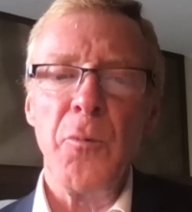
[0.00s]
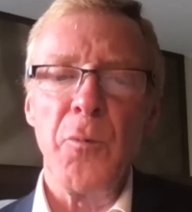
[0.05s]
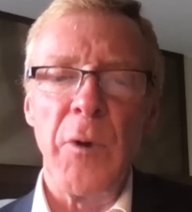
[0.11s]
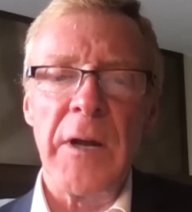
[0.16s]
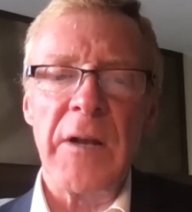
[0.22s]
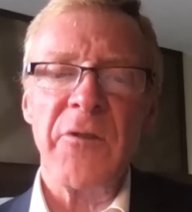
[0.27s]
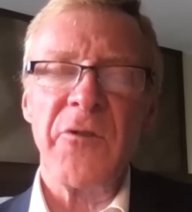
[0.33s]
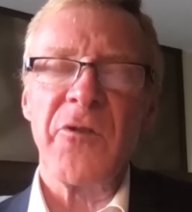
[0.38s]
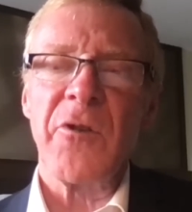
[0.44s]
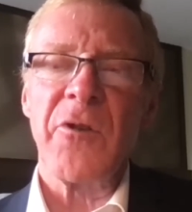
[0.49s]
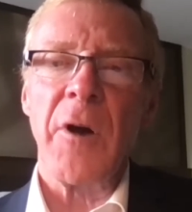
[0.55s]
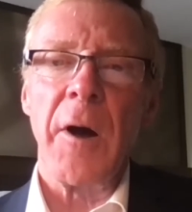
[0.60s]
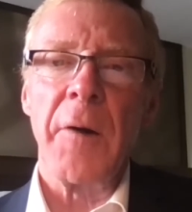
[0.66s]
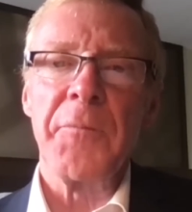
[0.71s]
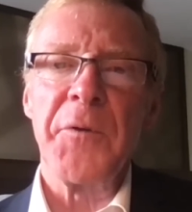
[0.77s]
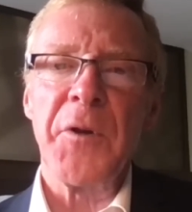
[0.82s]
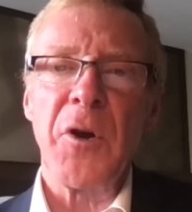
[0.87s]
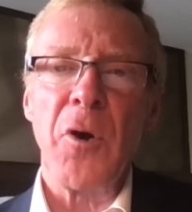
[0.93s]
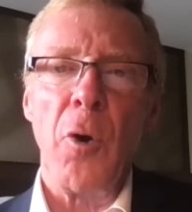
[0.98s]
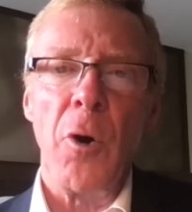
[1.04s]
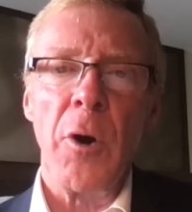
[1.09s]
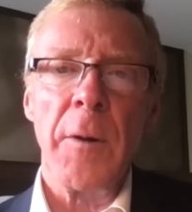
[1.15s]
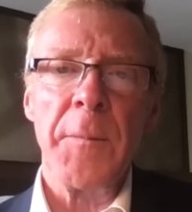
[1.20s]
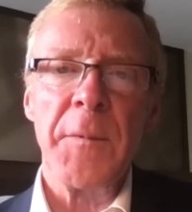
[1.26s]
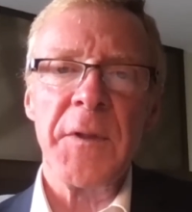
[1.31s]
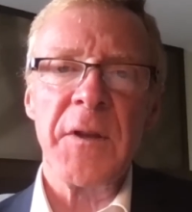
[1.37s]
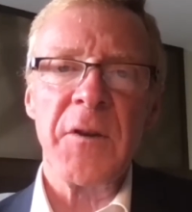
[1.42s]
Rich of the
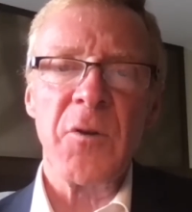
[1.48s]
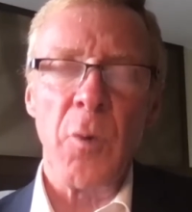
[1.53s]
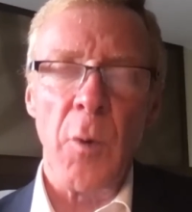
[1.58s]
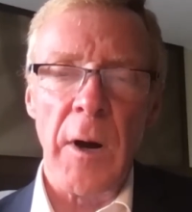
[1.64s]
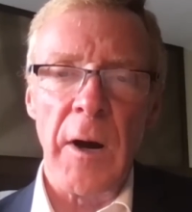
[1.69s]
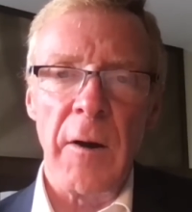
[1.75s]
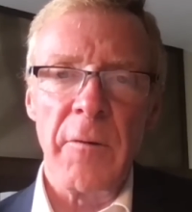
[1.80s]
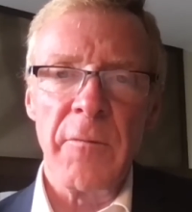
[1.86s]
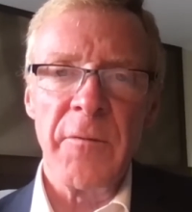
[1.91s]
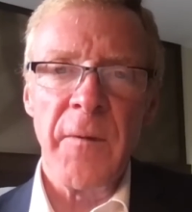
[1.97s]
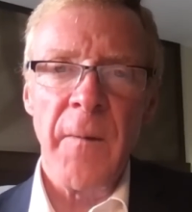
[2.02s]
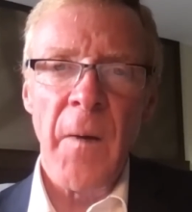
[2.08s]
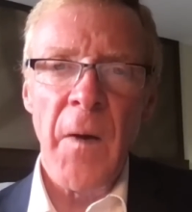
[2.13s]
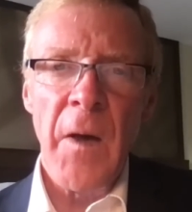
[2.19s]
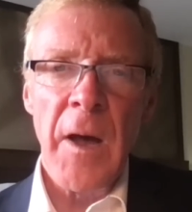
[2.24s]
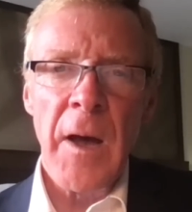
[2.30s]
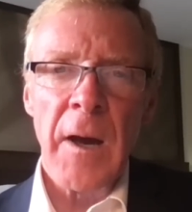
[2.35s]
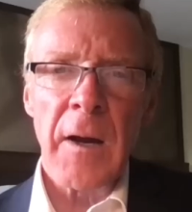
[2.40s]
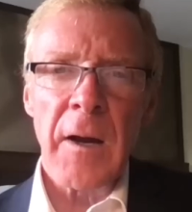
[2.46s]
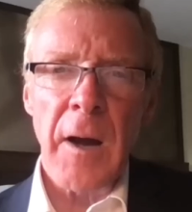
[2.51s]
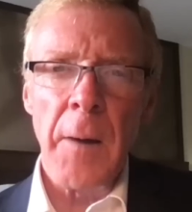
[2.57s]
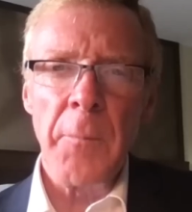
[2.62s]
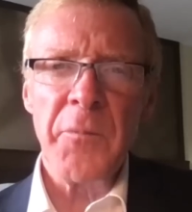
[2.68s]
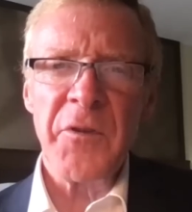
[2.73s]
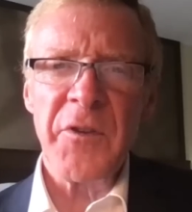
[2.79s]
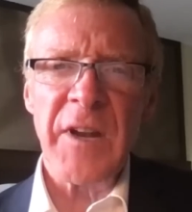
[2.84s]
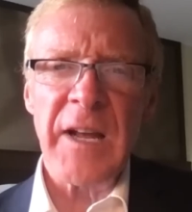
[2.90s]
Quorum of the Twelve
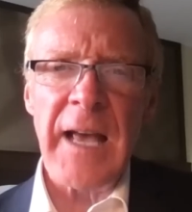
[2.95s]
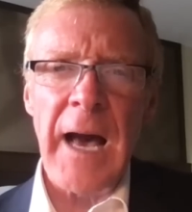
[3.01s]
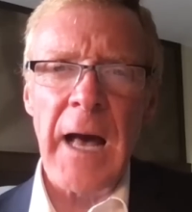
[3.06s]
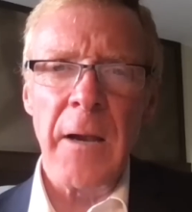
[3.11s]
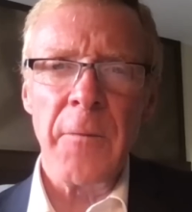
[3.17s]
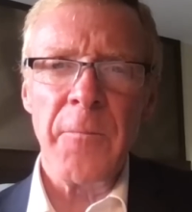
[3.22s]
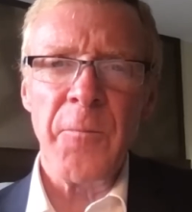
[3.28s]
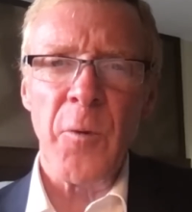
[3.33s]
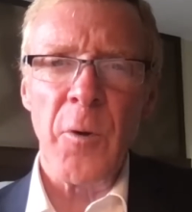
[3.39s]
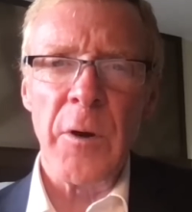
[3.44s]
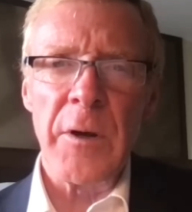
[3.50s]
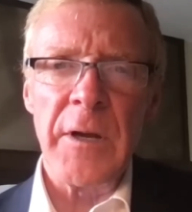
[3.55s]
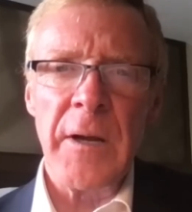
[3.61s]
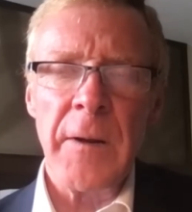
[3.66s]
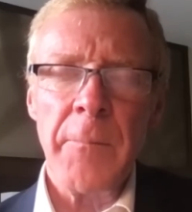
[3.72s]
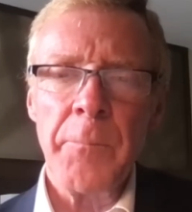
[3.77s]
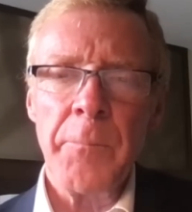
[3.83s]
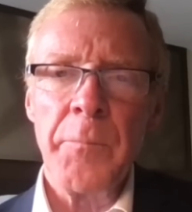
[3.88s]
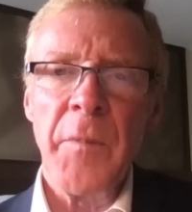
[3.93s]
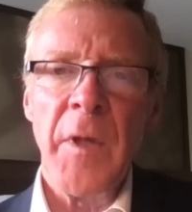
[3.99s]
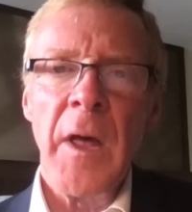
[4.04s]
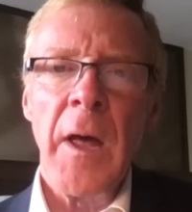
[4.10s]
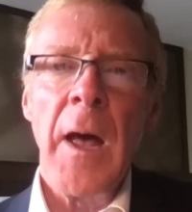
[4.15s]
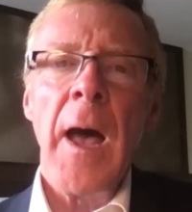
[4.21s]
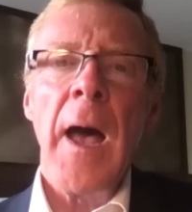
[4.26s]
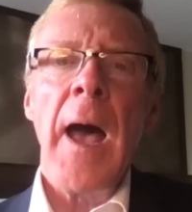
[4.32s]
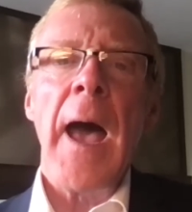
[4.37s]
comes to California
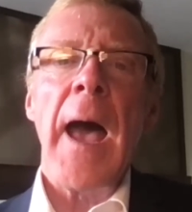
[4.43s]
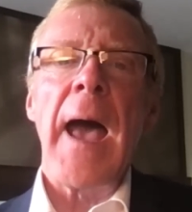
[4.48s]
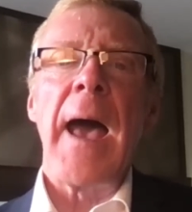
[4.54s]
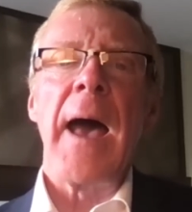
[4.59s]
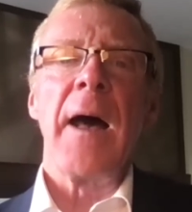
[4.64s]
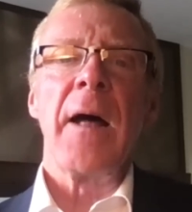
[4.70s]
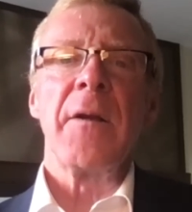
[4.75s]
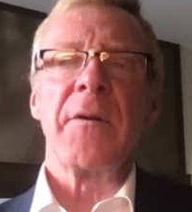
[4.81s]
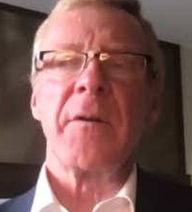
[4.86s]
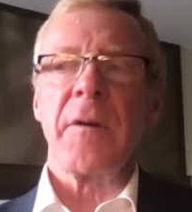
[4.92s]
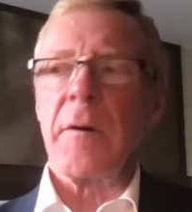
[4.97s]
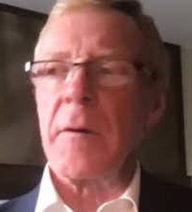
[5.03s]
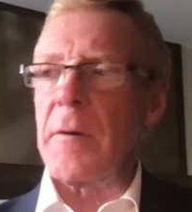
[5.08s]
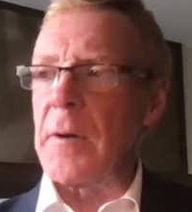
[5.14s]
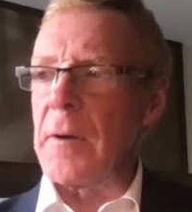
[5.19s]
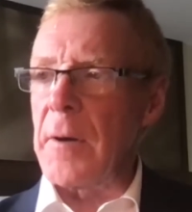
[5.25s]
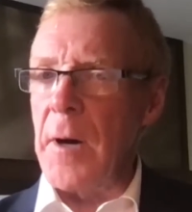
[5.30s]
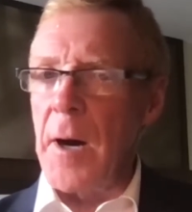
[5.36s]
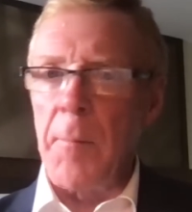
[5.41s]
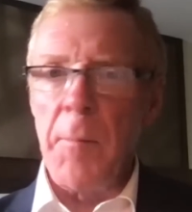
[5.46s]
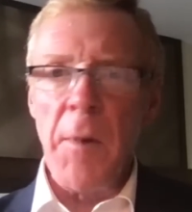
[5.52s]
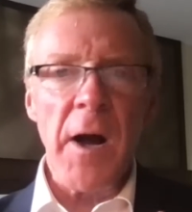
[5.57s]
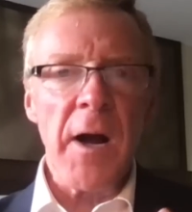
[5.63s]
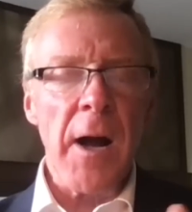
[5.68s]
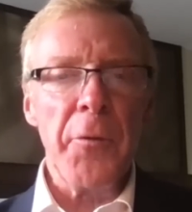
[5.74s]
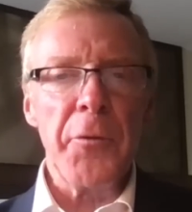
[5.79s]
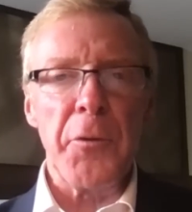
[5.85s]
and,
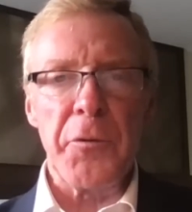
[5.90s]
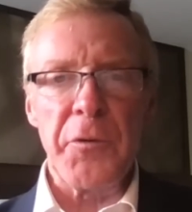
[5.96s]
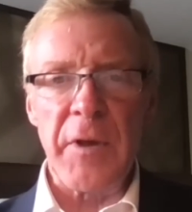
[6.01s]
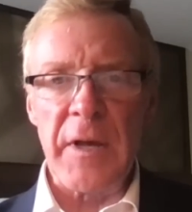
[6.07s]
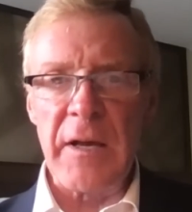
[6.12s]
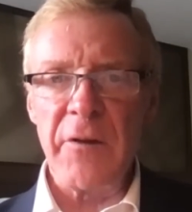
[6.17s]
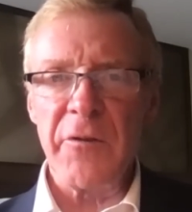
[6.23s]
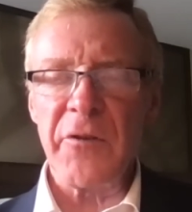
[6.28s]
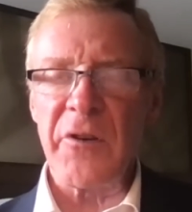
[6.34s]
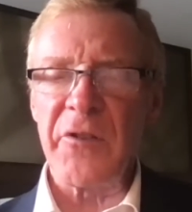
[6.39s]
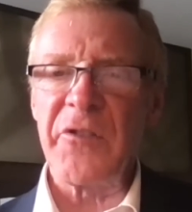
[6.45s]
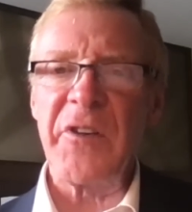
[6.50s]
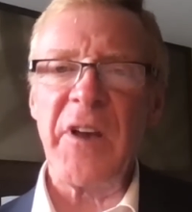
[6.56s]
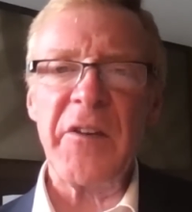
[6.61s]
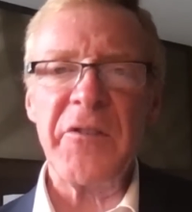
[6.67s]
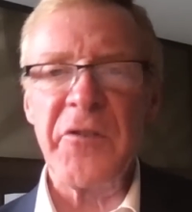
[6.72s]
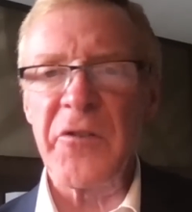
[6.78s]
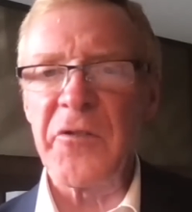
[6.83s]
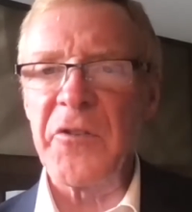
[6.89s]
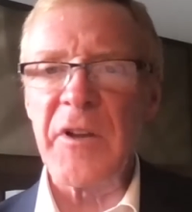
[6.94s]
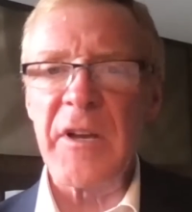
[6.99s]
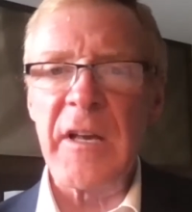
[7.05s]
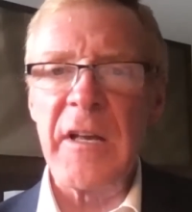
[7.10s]
among other things, assesses